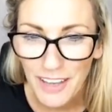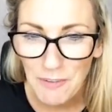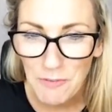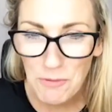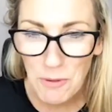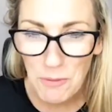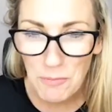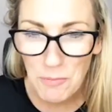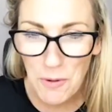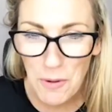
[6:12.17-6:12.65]

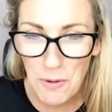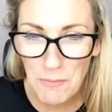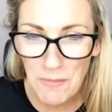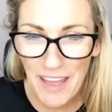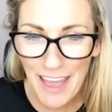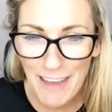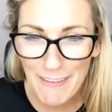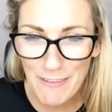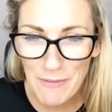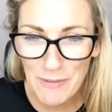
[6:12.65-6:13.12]
Whoop
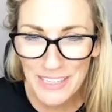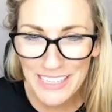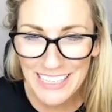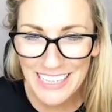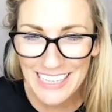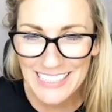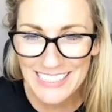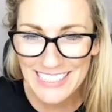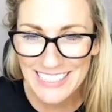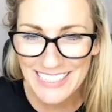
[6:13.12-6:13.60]
whoop, everybody
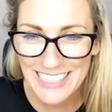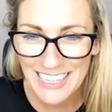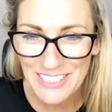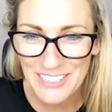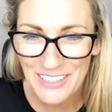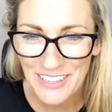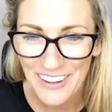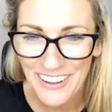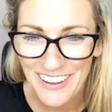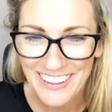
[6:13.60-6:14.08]
needs a
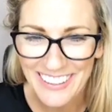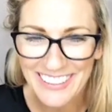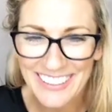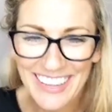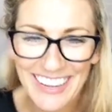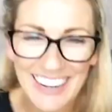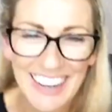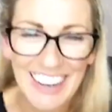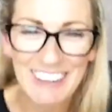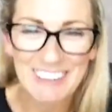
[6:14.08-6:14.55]
Natasha Clarke in
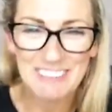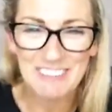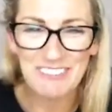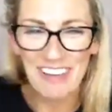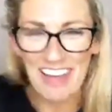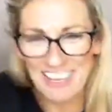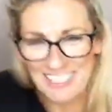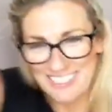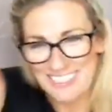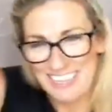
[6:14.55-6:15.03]
their lives.
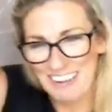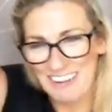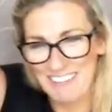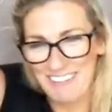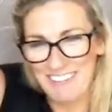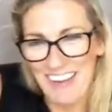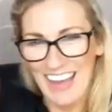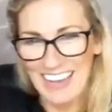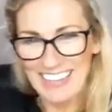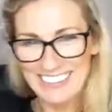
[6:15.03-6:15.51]
Hashtag
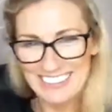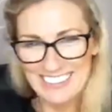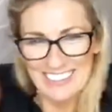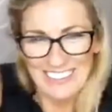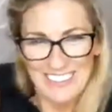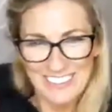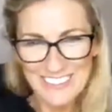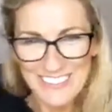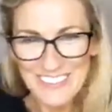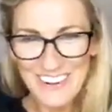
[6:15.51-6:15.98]
fact,
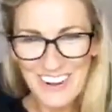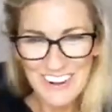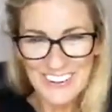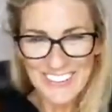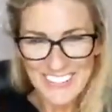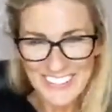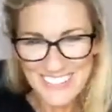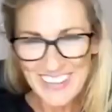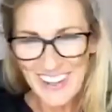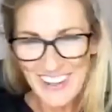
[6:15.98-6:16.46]
you know
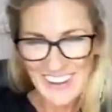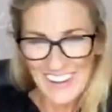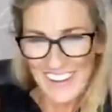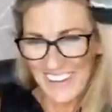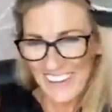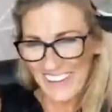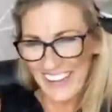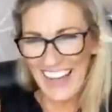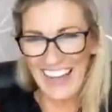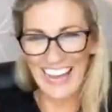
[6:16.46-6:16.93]

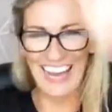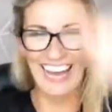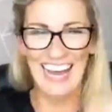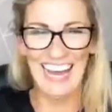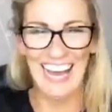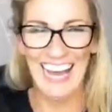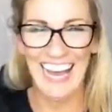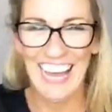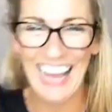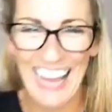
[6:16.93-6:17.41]
so.
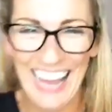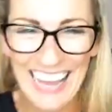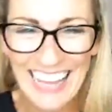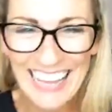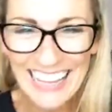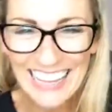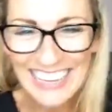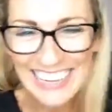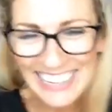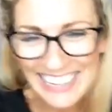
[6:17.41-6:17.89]

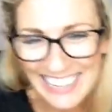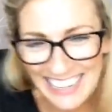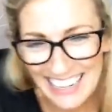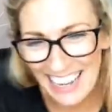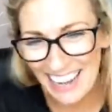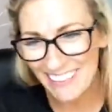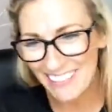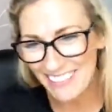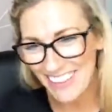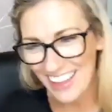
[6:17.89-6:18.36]

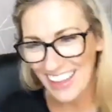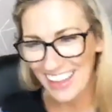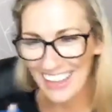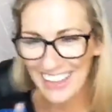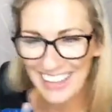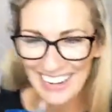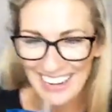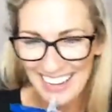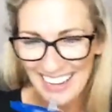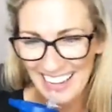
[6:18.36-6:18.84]
Love
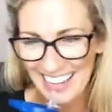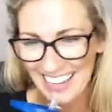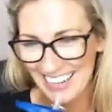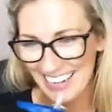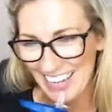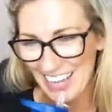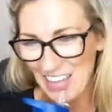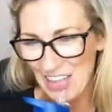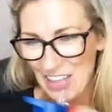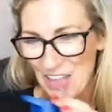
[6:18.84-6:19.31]
that,
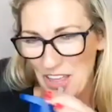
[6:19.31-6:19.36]
Helen.